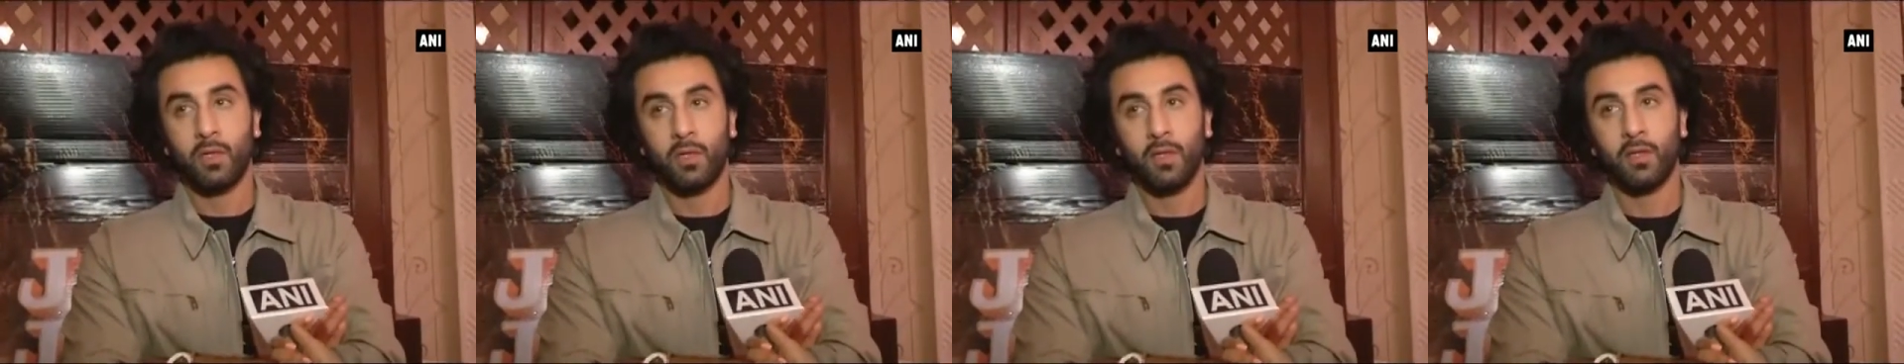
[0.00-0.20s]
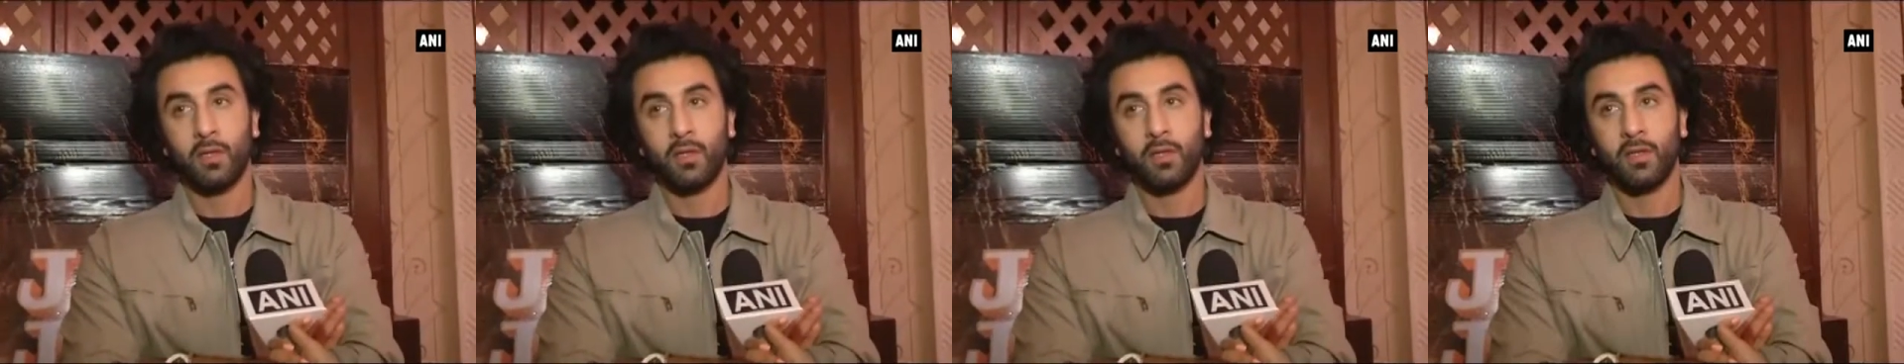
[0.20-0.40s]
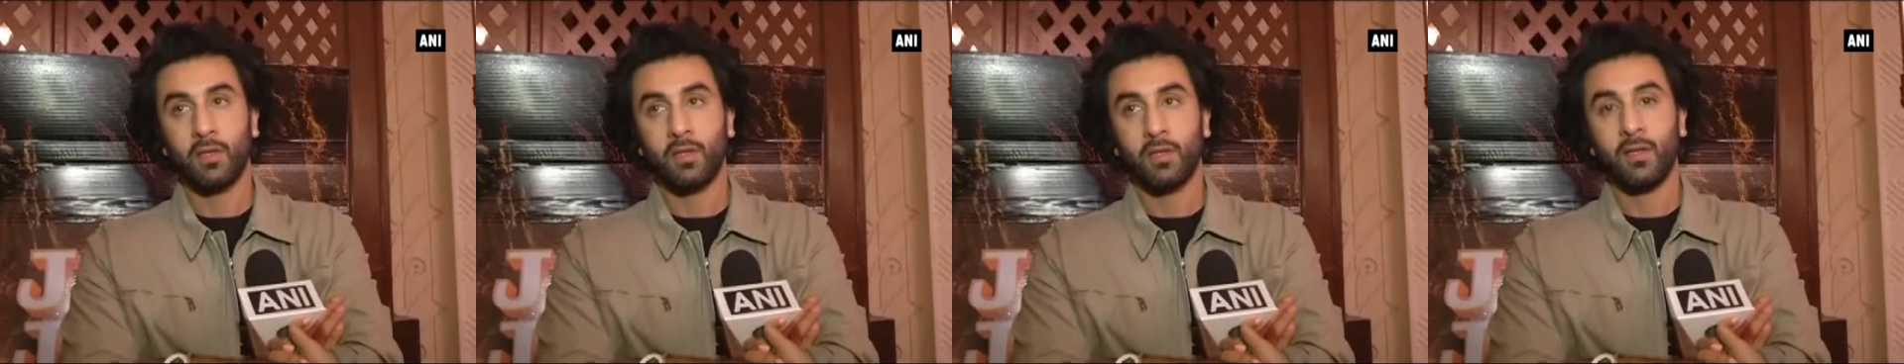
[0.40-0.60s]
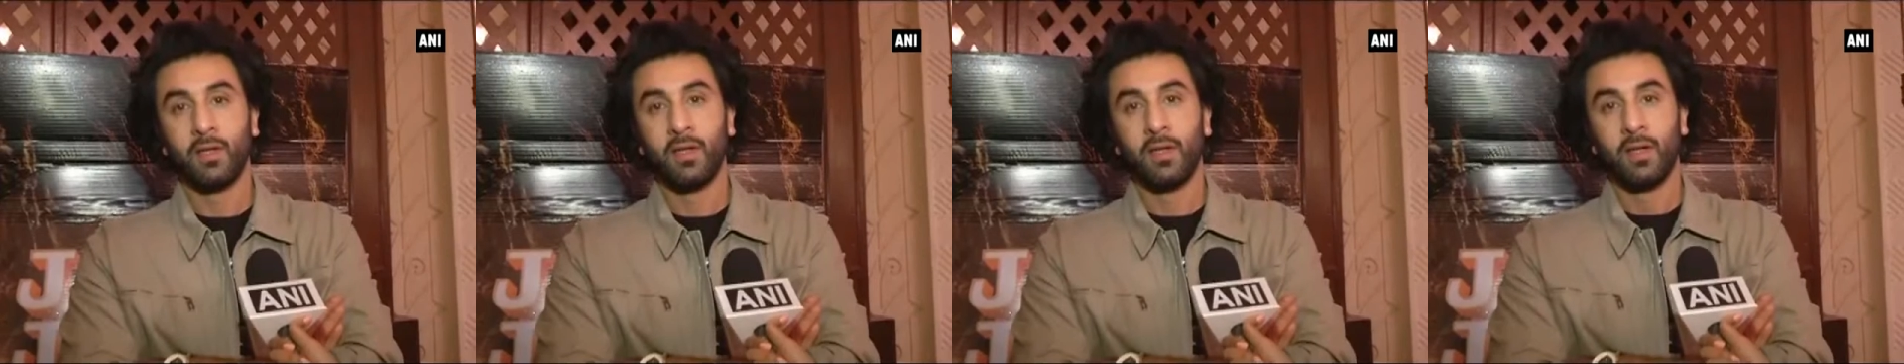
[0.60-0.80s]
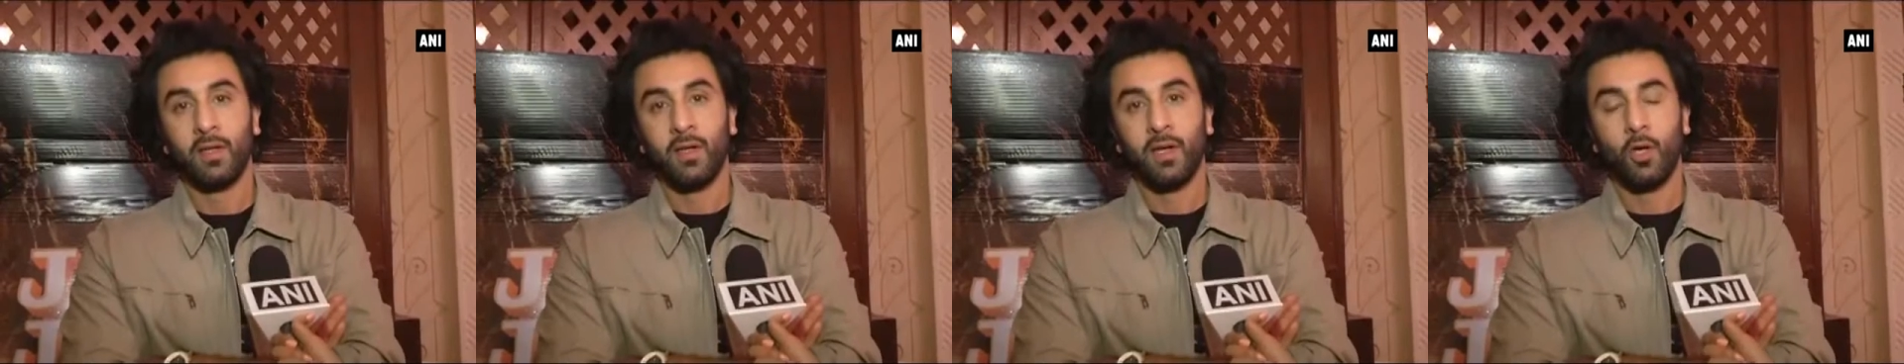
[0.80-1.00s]
and
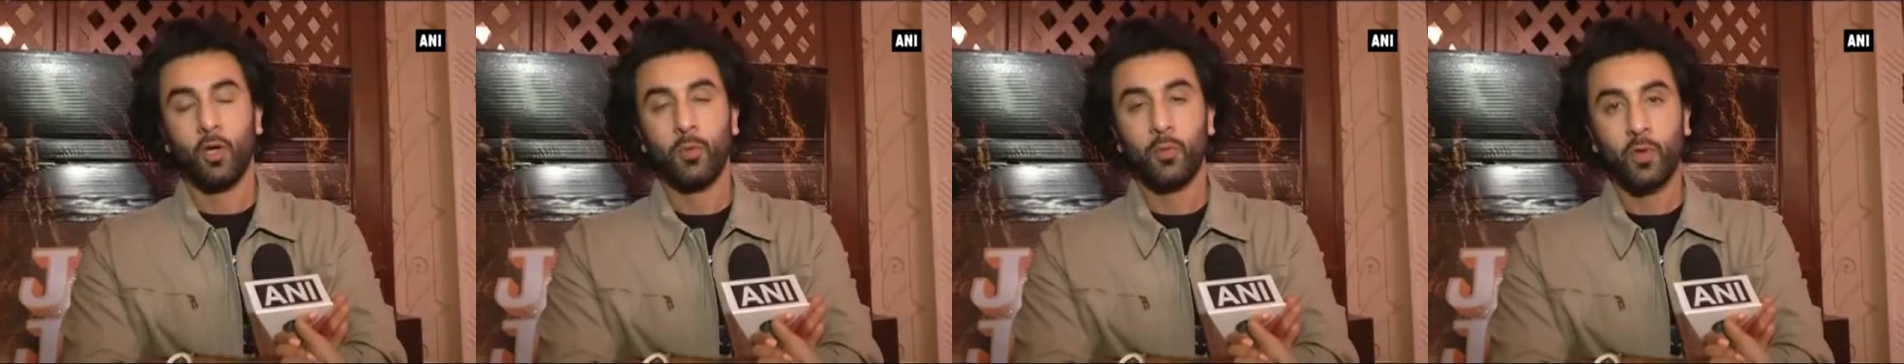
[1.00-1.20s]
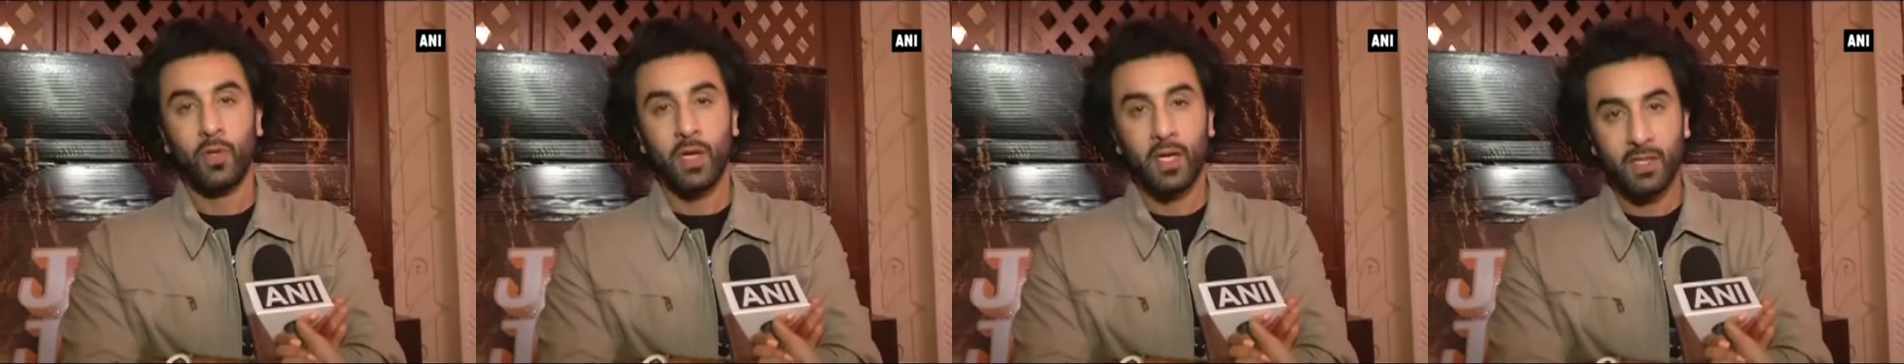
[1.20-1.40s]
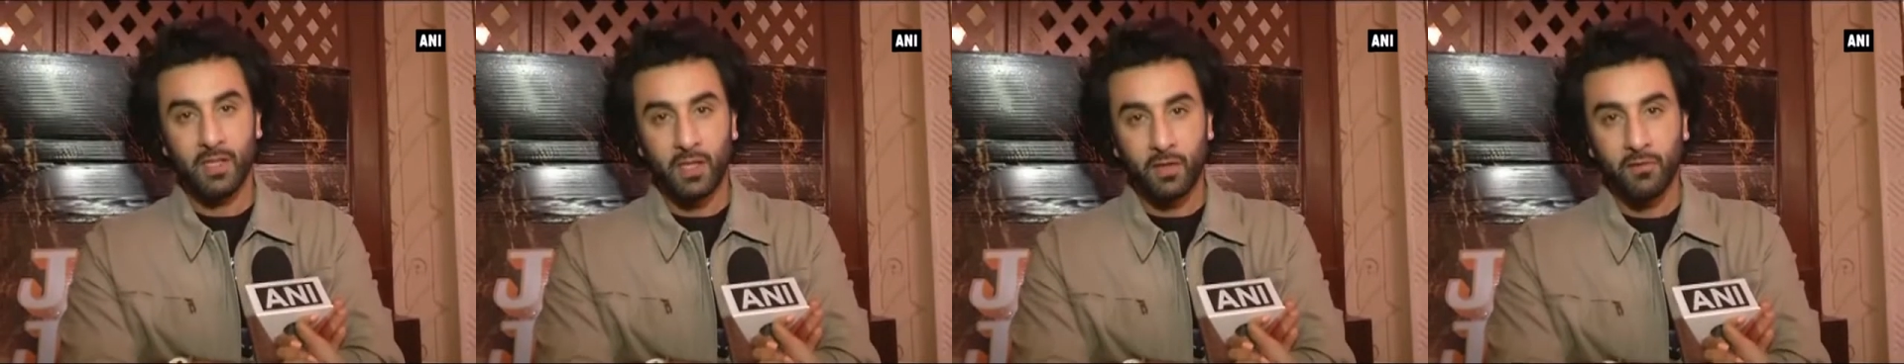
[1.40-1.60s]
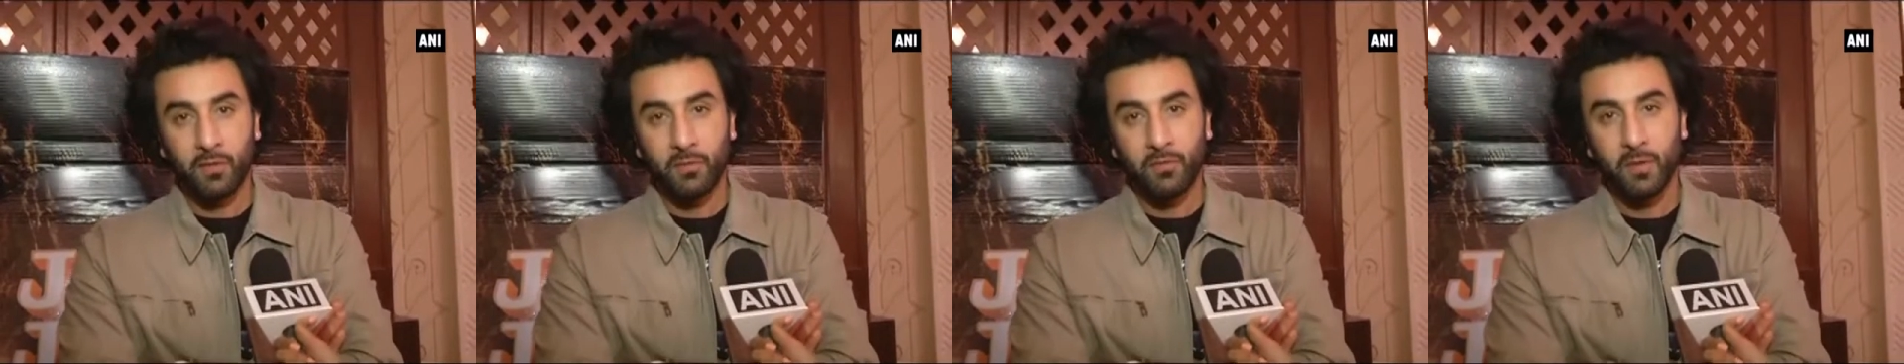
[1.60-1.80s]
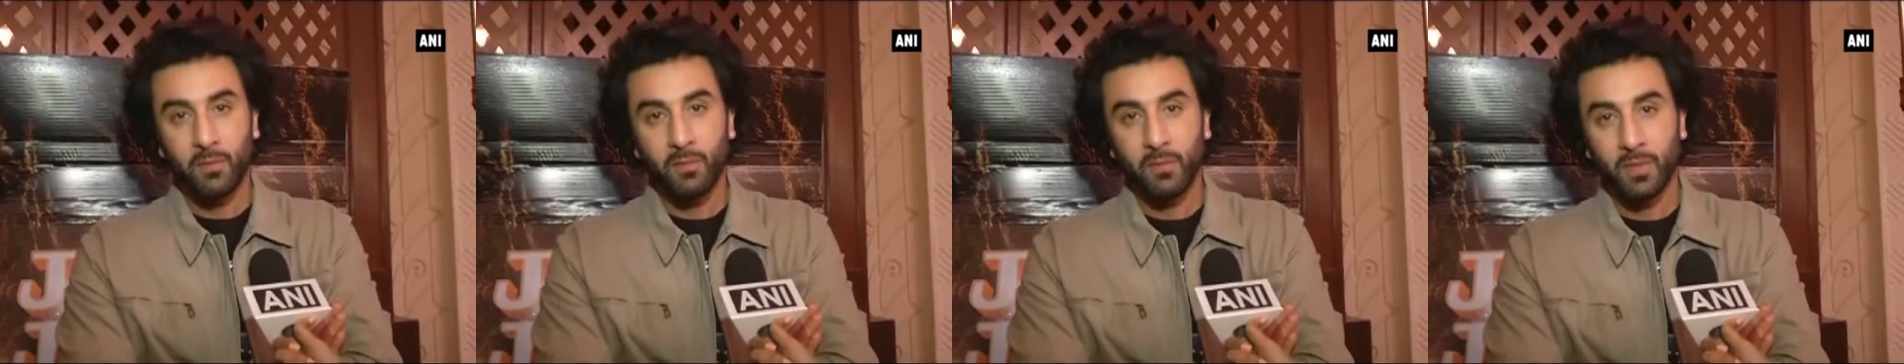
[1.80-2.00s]
I hope you guys love
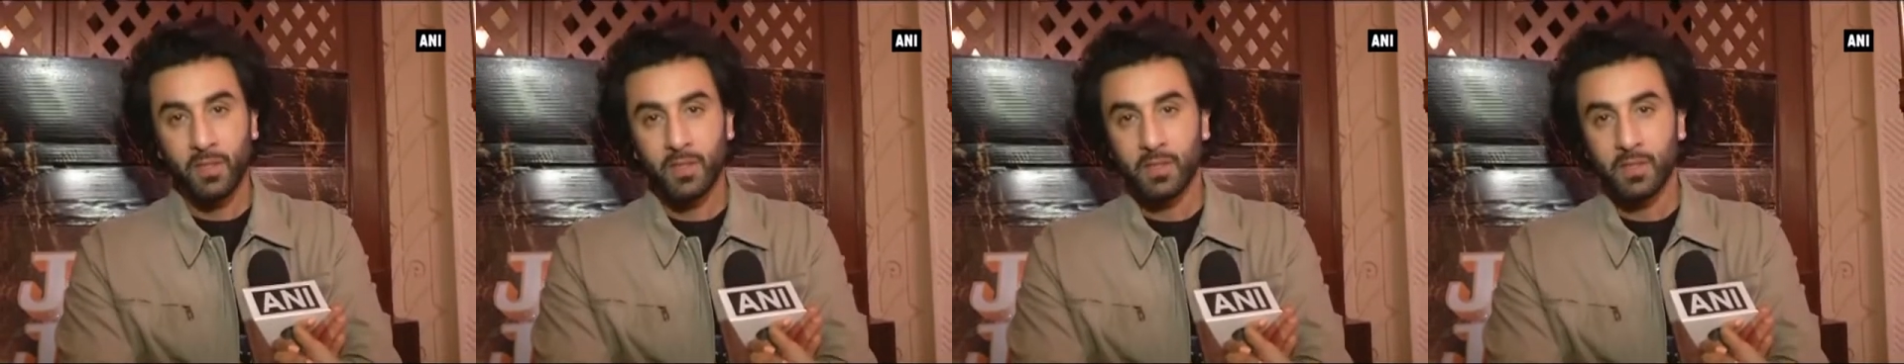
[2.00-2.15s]
the film.